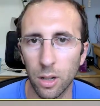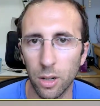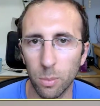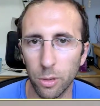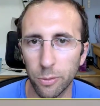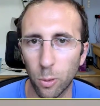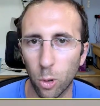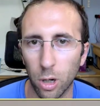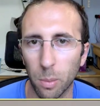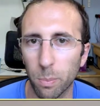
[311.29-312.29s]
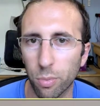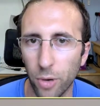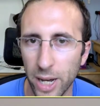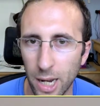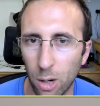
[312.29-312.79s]
Number four,
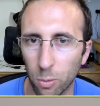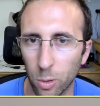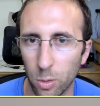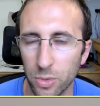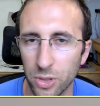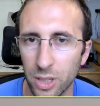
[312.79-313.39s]
breakout rooms.